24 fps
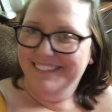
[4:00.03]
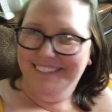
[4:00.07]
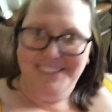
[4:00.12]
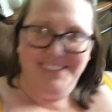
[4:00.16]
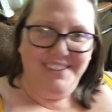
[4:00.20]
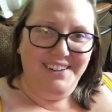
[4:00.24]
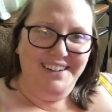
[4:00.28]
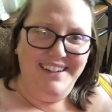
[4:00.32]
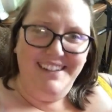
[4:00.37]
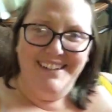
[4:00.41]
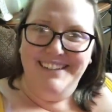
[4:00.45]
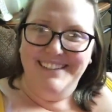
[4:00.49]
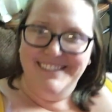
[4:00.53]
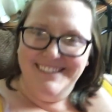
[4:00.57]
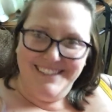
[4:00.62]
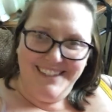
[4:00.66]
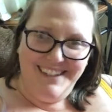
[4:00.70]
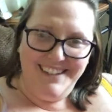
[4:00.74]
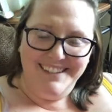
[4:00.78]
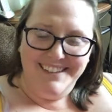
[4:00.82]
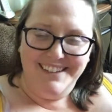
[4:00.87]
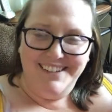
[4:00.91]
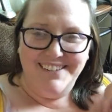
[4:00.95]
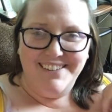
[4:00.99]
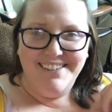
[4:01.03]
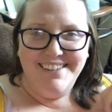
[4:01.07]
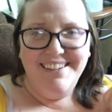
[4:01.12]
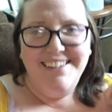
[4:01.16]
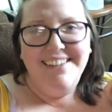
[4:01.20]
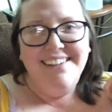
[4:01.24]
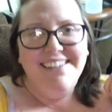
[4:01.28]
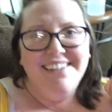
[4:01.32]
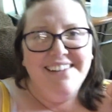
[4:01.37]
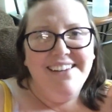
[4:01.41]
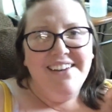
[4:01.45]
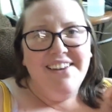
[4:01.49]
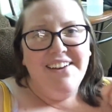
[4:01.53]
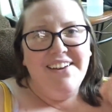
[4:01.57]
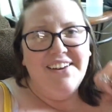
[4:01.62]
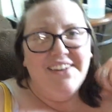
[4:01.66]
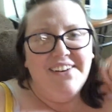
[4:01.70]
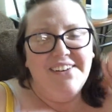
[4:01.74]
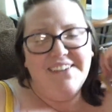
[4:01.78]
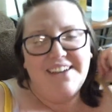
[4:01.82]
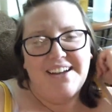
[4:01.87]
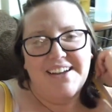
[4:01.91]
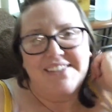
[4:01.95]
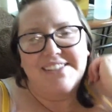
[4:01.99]
Sorry, side note.
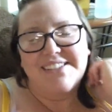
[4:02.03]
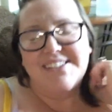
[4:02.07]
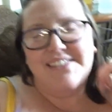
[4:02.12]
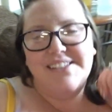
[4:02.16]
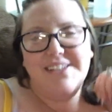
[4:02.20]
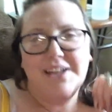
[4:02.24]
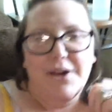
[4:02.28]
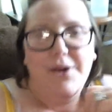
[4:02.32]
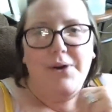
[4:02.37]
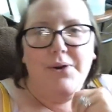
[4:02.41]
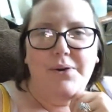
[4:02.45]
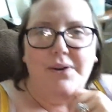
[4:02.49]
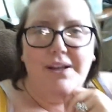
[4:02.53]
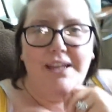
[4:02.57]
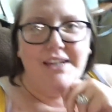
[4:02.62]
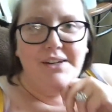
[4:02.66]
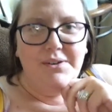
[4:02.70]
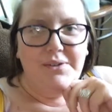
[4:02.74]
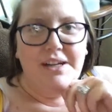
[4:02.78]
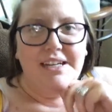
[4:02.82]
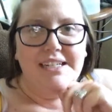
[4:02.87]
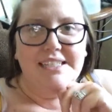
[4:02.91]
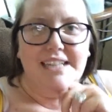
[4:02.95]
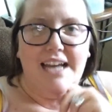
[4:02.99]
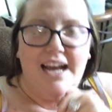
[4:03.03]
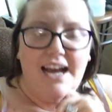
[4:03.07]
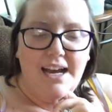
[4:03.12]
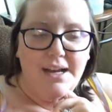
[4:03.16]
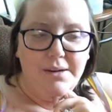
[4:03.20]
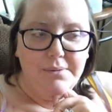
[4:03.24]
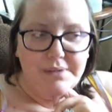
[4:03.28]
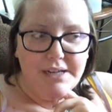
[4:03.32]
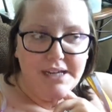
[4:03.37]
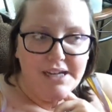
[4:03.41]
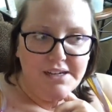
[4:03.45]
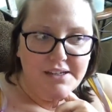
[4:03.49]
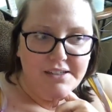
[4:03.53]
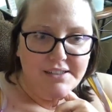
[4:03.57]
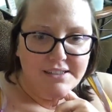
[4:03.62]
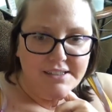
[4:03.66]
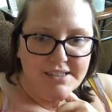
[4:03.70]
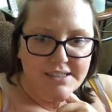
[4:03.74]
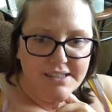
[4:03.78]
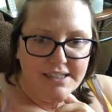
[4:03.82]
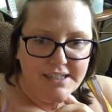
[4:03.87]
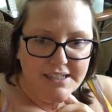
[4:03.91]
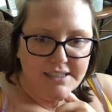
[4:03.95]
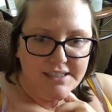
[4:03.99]
Okay, so anyways, I'm down
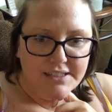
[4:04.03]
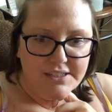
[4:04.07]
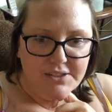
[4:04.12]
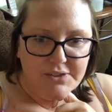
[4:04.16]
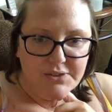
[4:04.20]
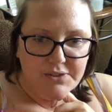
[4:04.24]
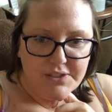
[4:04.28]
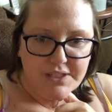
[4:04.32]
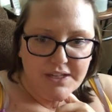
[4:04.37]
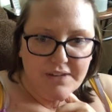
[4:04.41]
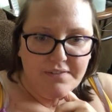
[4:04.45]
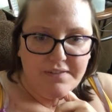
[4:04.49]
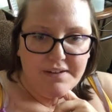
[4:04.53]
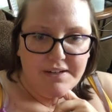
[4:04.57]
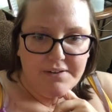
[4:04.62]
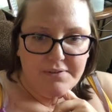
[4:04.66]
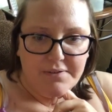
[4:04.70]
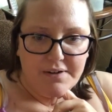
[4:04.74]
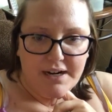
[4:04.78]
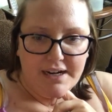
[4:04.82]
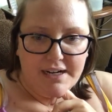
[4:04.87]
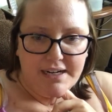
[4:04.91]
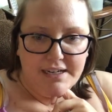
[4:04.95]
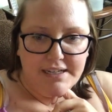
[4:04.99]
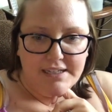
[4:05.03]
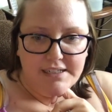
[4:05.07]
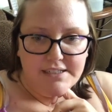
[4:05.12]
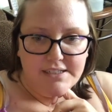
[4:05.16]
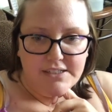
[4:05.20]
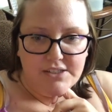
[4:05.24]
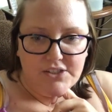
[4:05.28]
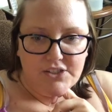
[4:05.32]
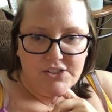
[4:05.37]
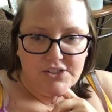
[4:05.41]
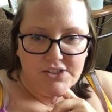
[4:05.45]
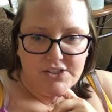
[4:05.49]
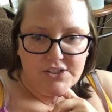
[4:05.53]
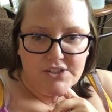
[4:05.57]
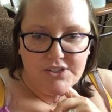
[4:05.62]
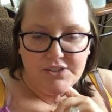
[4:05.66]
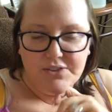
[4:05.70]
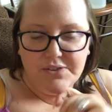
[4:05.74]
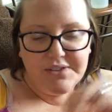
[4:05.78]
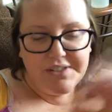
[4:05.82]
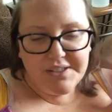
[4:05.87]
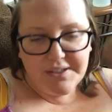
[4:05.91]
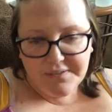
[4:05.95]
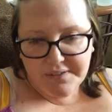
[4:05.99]
to like the 270 range.
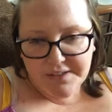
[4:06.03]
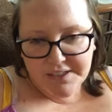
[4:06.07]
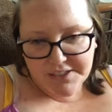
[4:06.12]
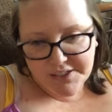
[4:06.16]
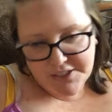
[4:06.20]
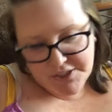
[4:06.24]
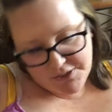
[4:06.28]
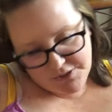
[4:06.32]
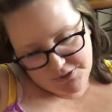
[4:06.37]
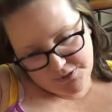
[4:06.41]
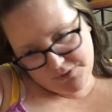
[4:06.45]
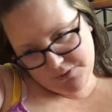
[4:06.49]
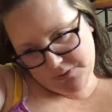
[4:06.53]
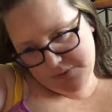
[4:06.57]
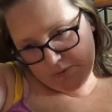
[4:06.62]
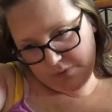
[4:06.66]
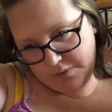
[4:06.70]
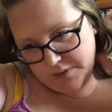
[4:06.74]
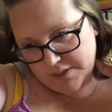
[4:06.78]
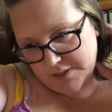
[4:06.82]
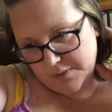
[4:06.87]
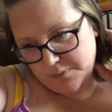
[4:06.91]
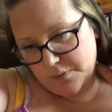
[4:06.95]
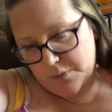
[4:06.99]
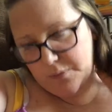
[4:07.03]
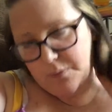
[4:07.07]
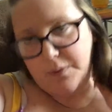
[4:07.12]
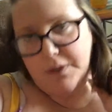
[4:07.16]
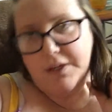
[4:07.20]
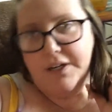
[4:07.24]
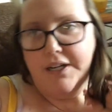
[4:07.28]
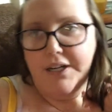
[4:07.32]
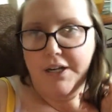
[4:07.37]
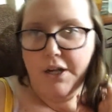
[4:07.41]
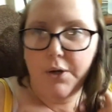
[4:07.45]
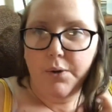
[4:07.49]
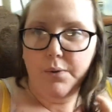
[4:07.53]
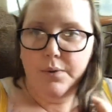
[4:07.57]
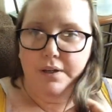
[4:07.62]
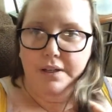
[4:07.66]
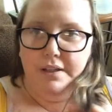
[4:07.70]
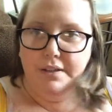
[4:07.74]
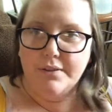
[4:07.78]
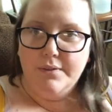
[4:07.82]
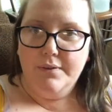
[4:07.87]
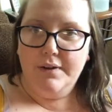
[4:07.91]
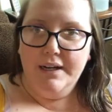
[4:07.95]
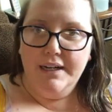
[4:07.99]
272 is what we're gonna go
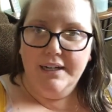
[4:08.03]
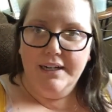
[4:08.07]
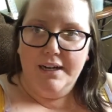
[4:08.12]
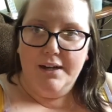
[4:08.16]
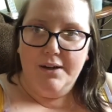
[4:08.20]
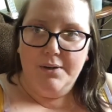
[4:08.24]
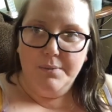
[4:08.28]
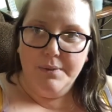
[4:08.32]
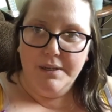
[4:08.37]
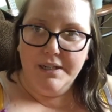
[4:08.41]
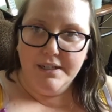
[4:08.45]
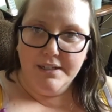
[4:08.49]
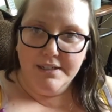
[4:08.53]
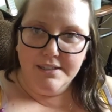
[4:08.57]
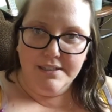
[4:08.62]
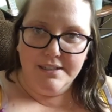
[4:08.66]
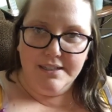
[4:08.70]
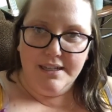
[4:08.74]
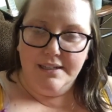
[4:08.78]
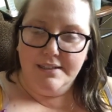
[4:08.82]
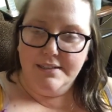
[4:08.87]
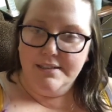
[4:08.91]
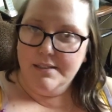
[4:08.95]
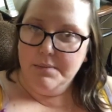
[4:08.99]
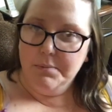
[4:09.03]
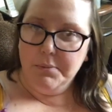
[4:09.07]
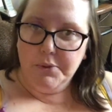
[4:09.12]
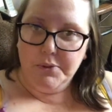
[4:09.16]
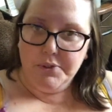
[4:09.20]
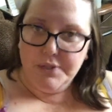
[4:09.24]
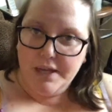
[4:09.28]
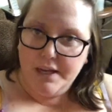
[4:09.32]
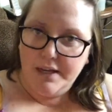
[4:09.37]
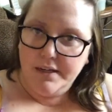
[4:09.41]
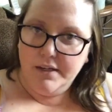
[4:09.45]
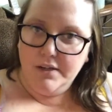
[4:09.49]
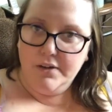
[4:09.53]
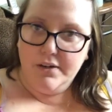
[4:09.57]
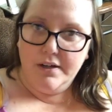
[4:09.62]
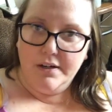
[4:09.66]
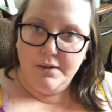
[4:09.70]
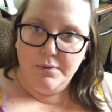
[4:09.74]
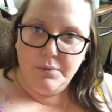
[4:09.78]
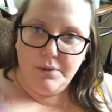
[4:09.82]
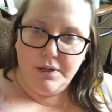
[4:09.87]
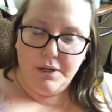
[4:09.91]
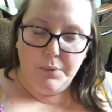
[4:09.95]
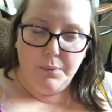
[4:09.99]
with right now because that's the most
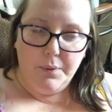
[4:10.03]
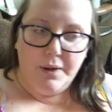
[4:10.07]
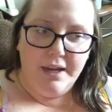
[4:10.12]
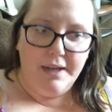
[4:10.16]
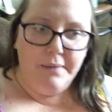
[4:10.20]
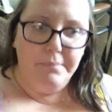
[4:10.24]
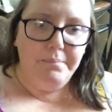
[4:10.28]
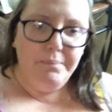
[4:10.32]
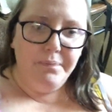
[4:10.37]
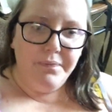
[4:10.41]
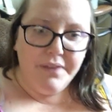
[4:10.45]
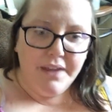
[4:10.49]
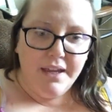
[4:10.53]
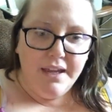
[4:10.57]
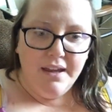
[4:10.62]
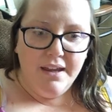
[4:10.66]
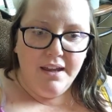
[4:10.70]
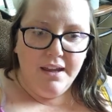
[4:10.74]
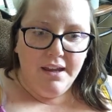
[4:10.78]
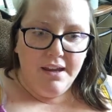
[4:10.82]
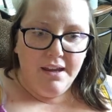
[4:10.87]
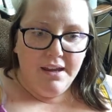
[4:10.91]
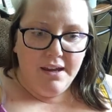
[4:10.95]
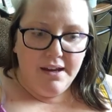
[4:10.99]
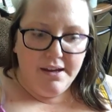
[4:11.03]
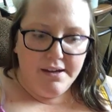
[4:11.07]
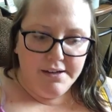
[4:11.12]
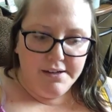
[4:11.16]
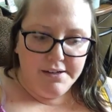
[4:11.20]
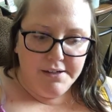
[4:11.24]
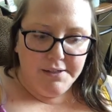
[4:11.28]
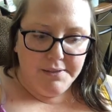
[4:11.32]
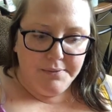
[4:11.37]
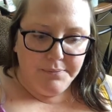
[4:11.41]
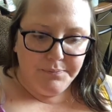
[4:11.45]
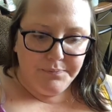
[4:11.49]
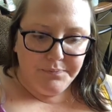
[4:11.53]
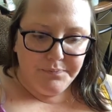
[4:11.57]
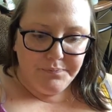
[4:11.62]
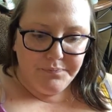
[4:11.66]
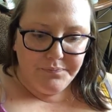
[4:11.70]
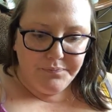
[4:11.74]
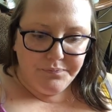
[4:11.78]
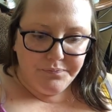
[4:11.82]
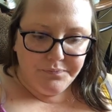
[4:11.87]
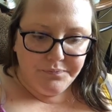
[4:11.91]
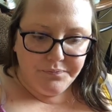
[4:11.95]
accurate and what I weigh. I